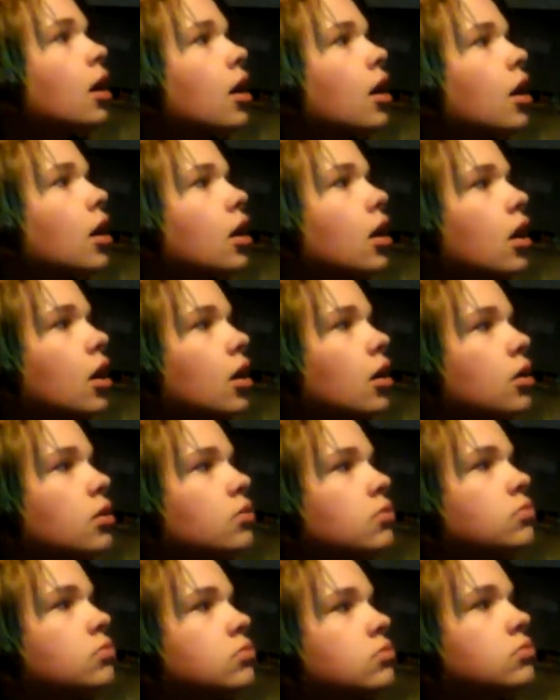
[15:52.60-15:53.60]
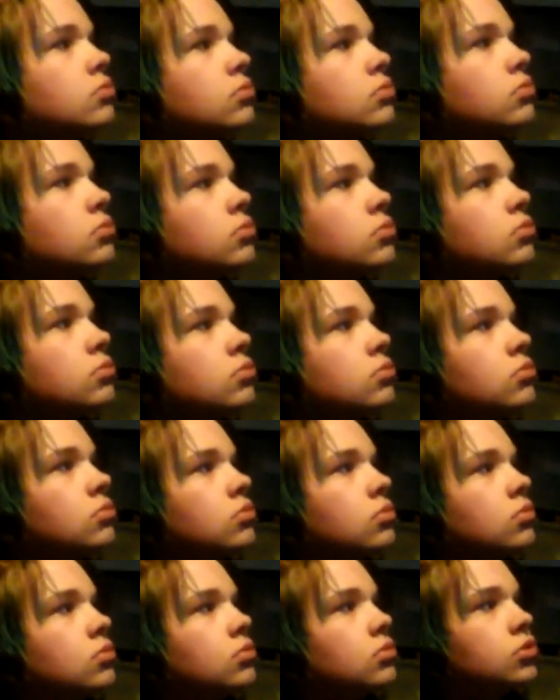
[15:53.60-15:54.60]
I'm naughty.
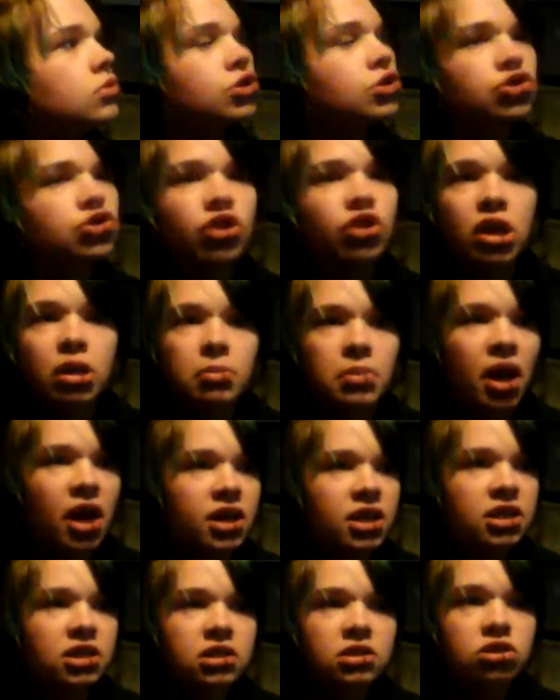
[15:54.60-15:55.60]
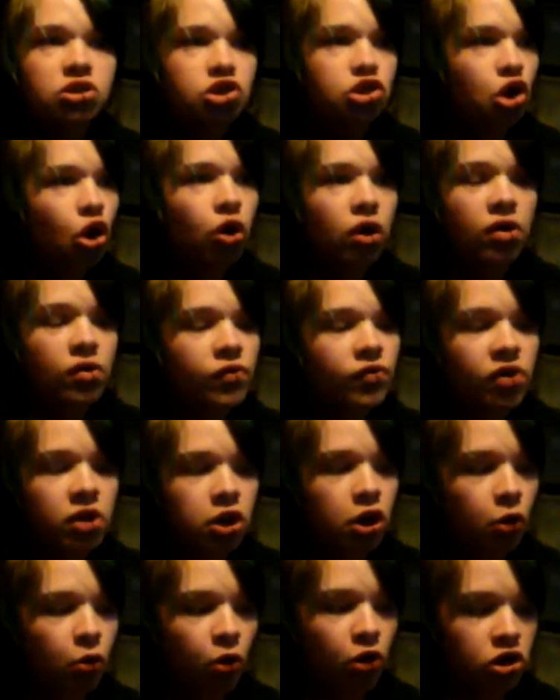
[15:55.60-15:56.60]
Stream any song and
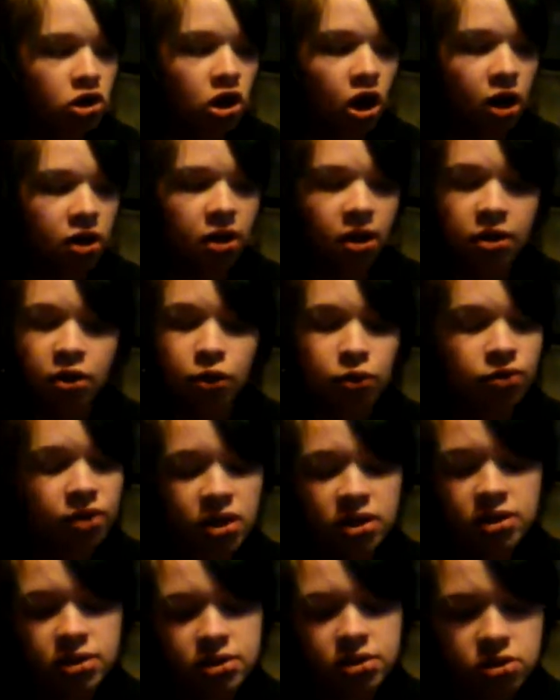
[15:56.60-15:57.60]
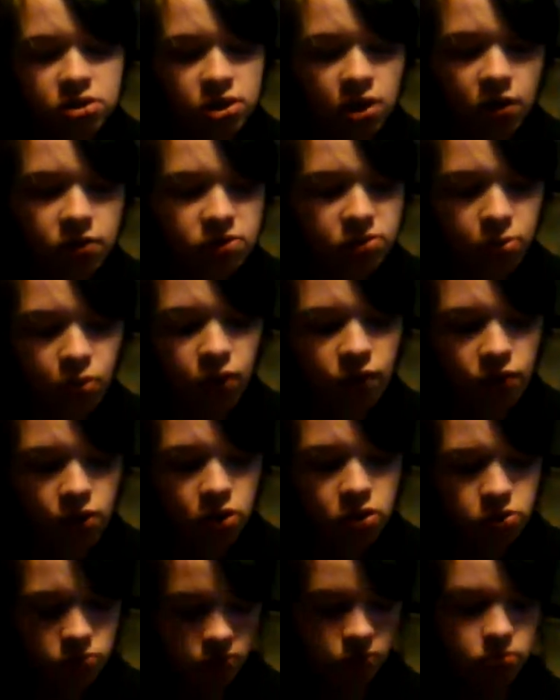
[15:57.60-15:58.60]
video online that you think deserves more
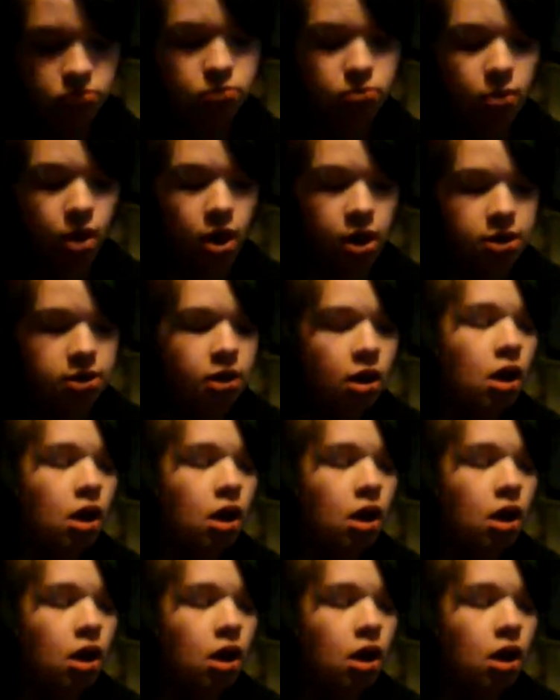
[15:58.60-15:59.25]
views. Mine.